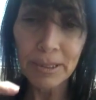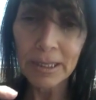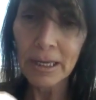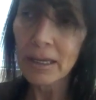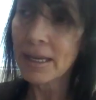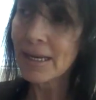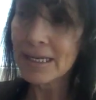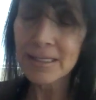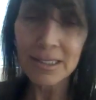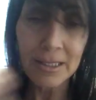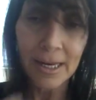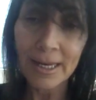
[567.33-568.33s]
pill and
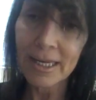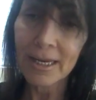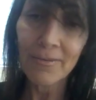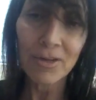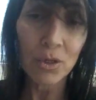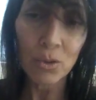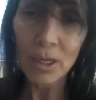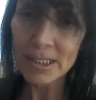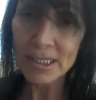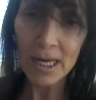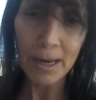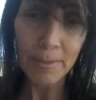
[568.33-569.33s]
it's going to give you a
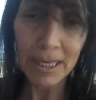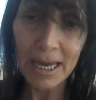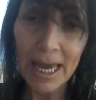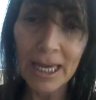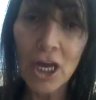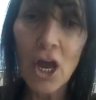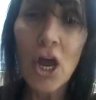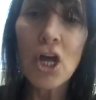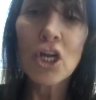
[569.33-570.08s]
tummy ache.